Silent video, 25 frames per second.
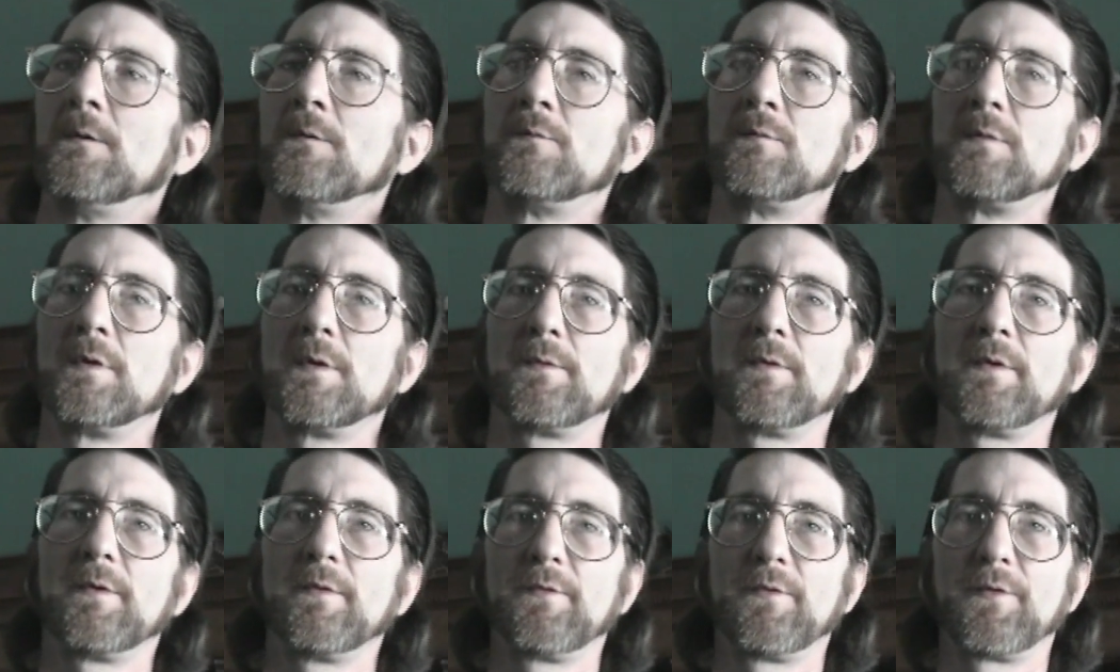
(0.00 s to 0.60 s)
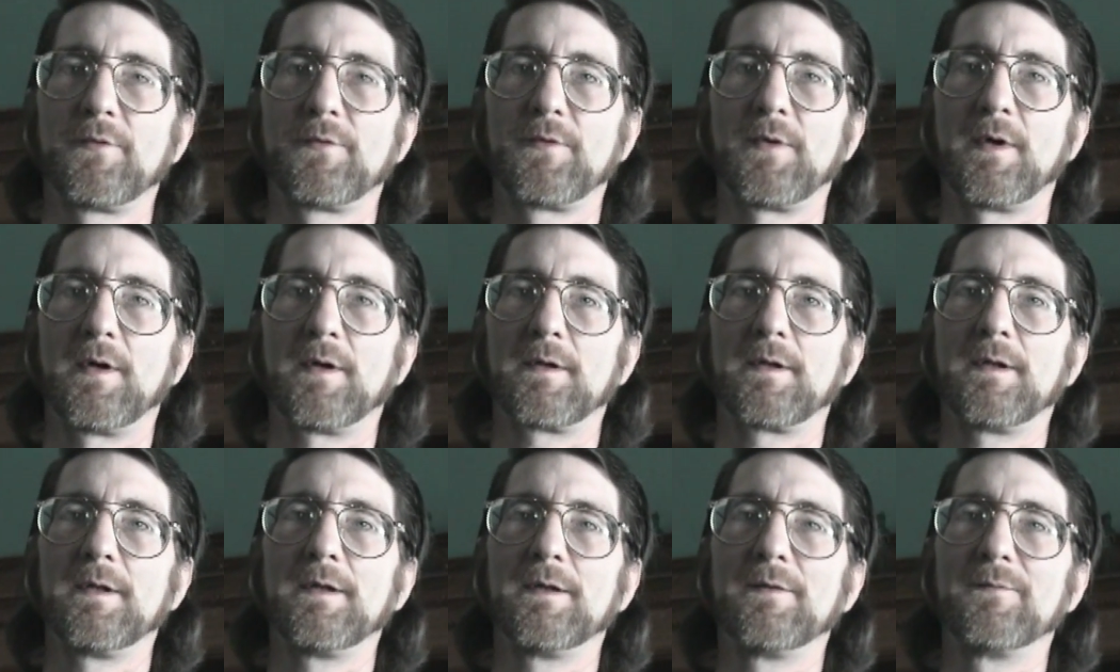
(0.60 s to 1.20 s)
what we were just
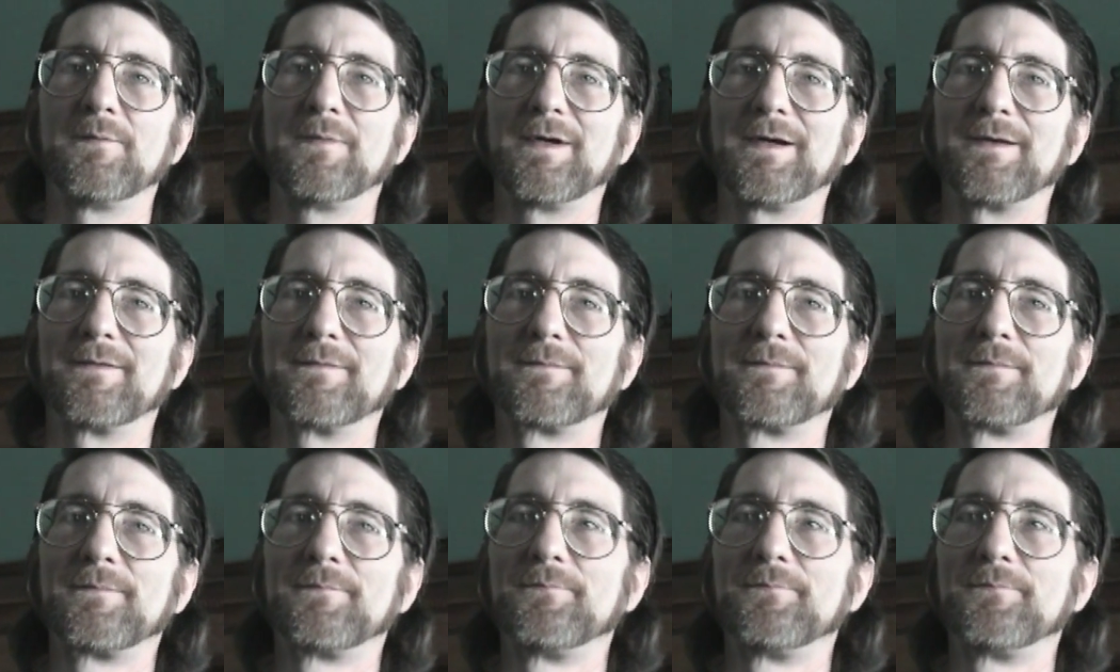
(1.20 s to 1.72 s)
talking about.